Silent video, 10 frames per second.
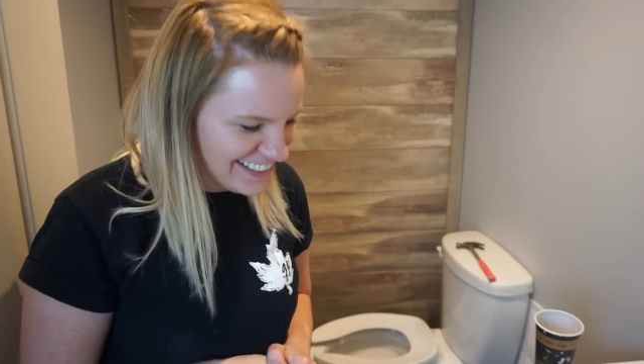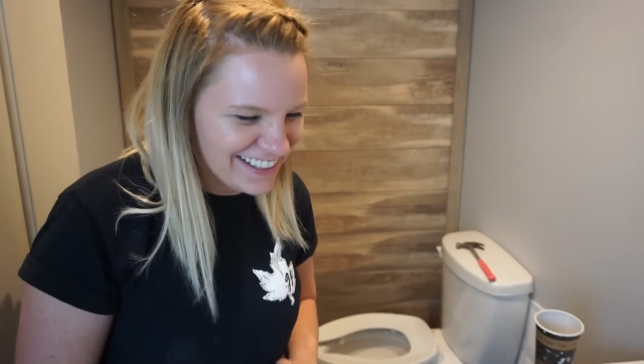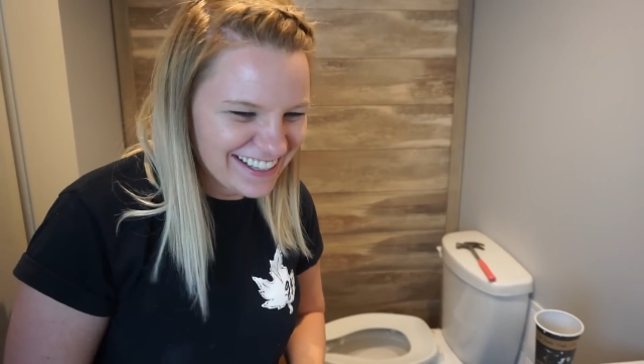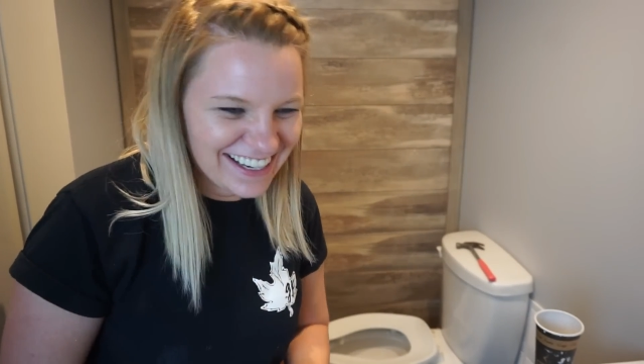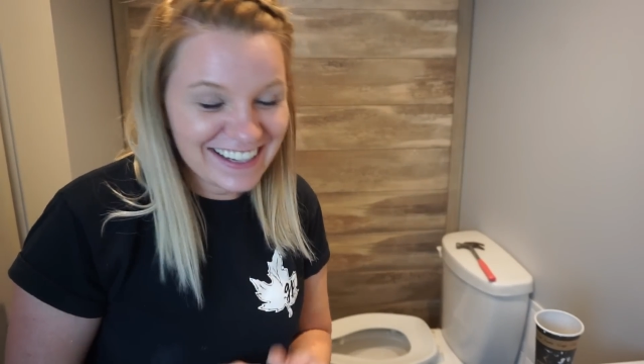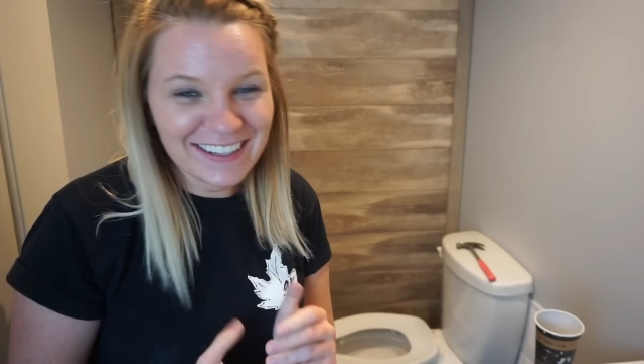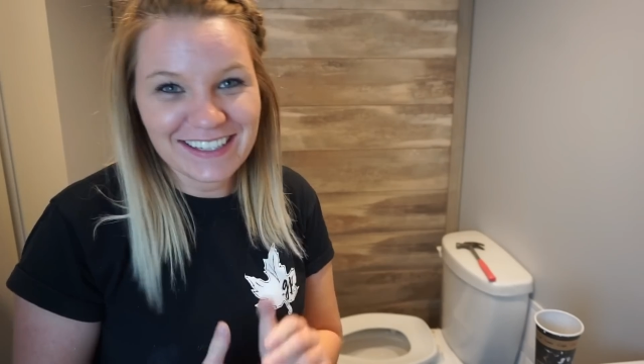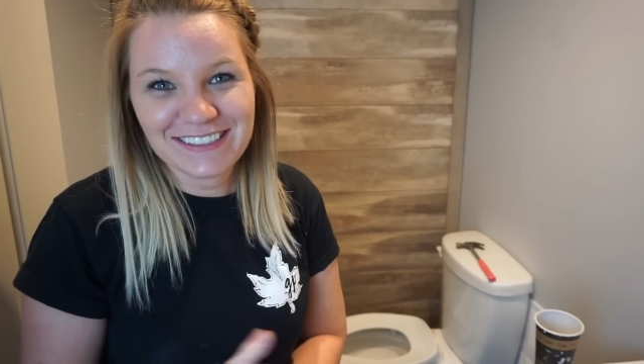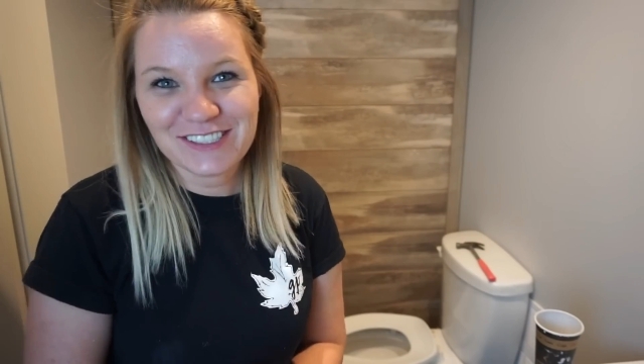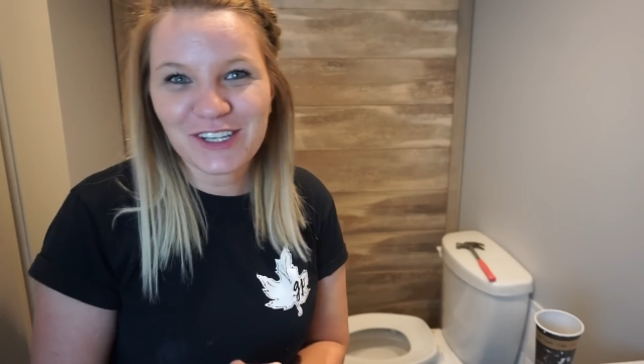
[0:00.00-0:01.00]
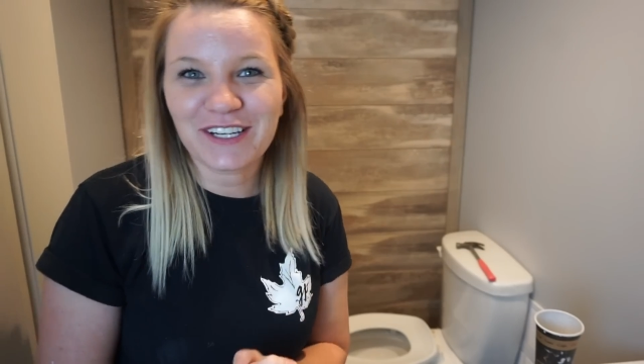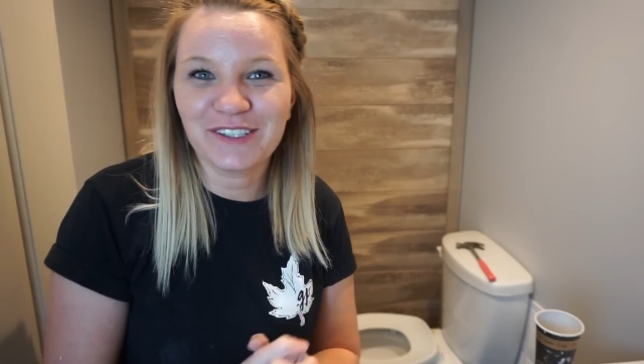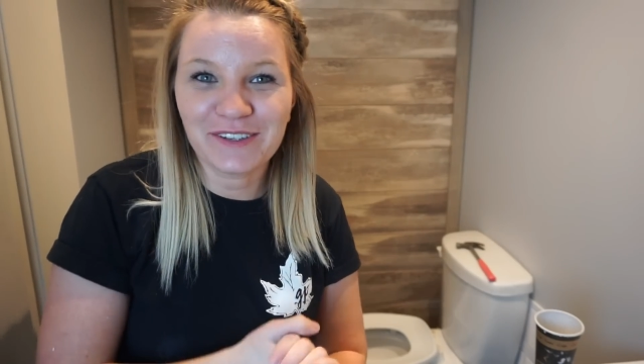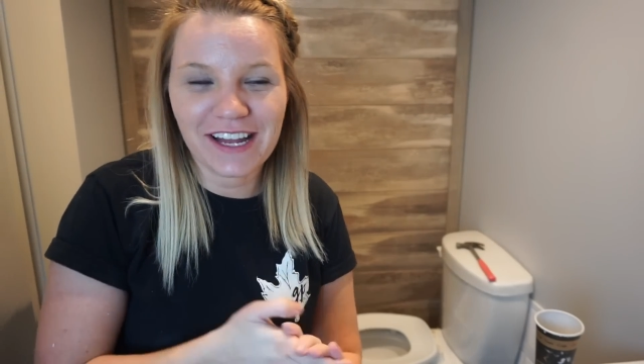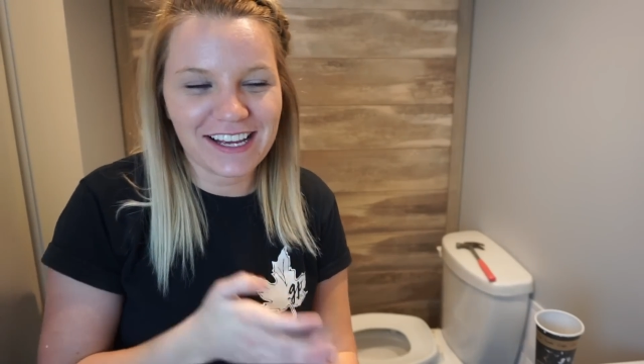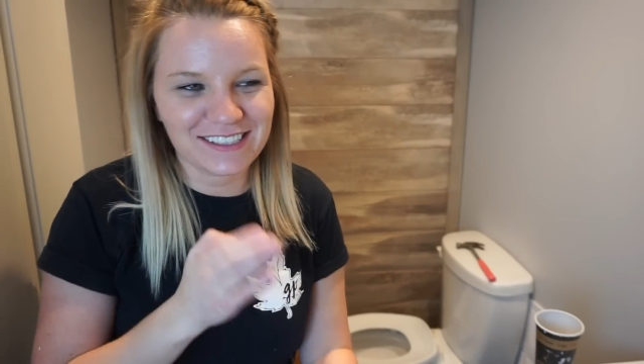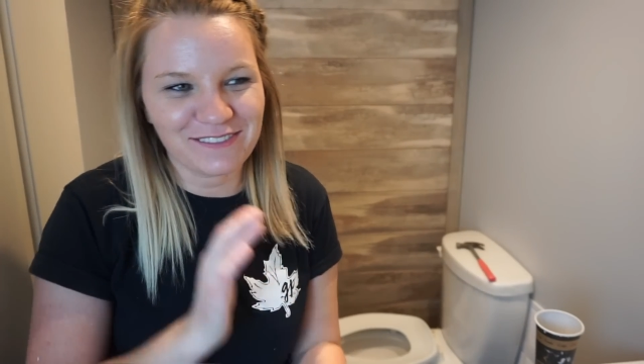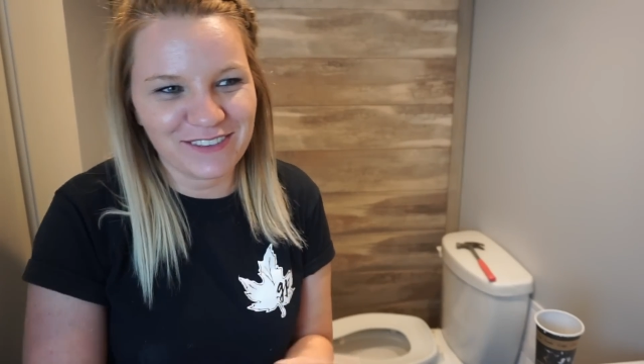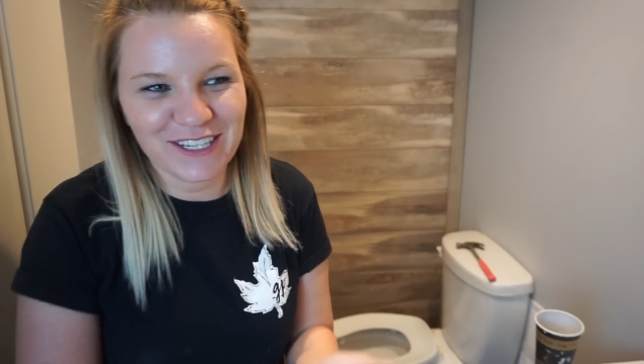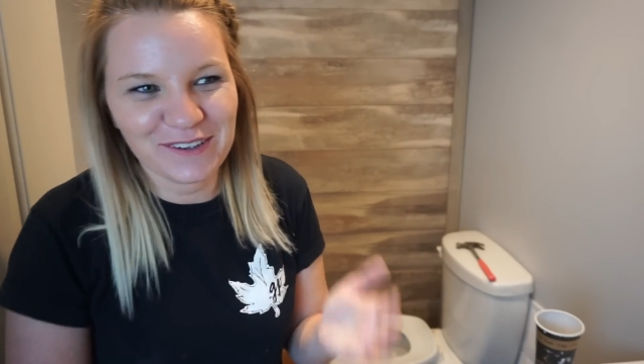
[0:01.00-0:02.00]
Anyways, try doing
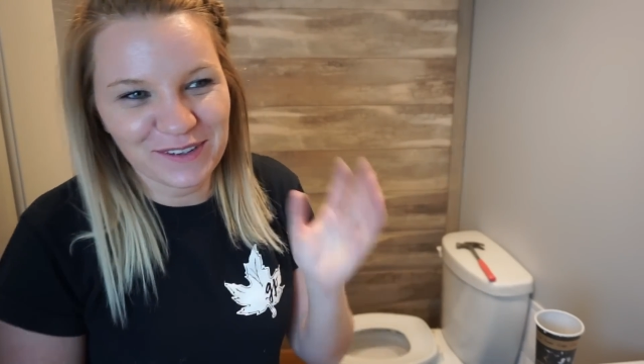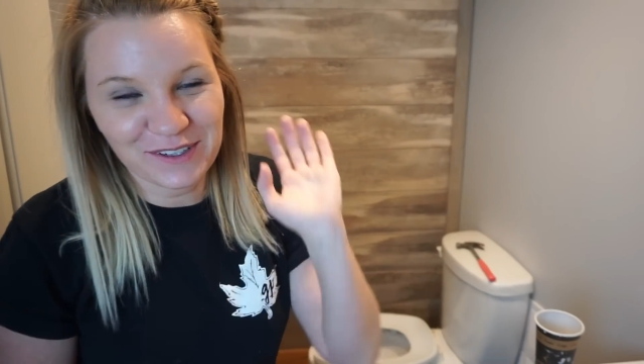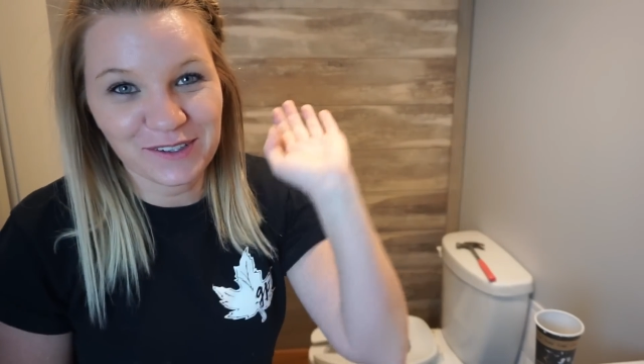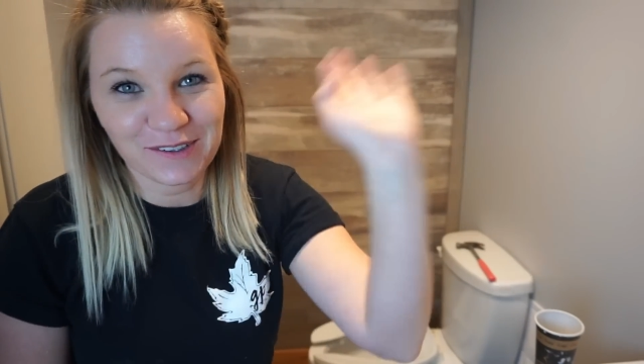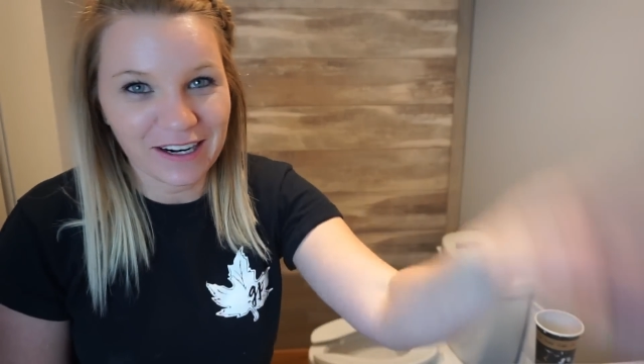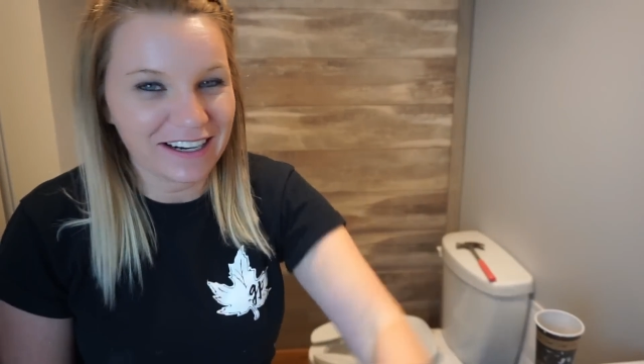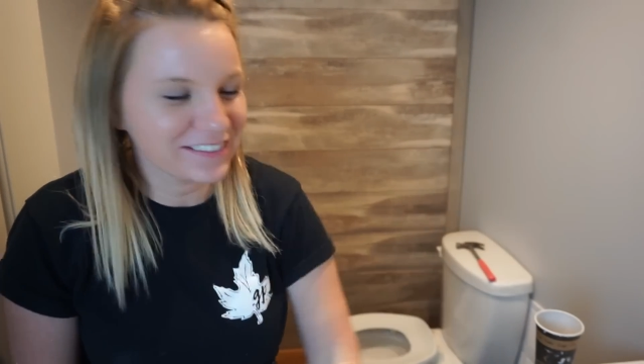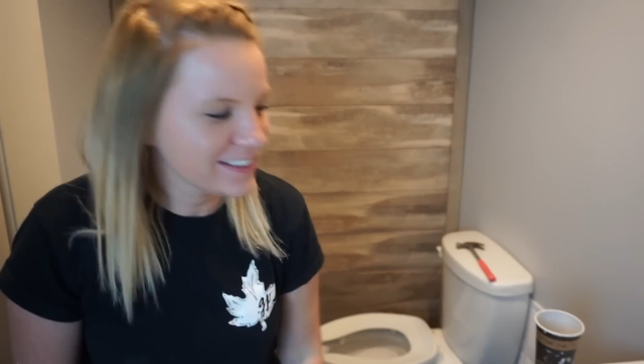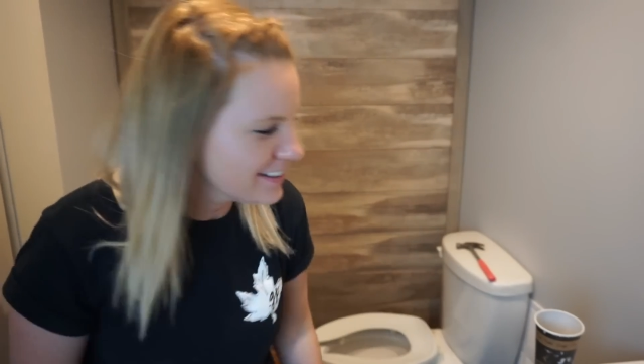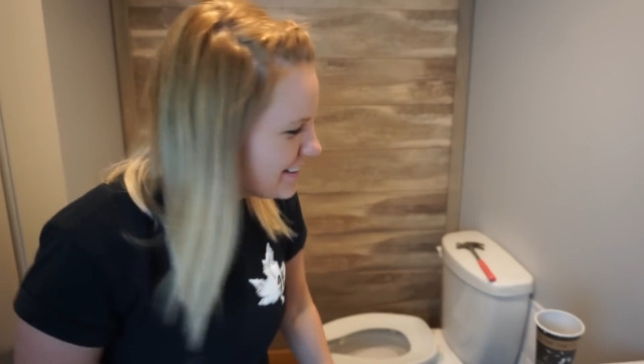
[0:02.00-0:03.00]
exit maybe with her around.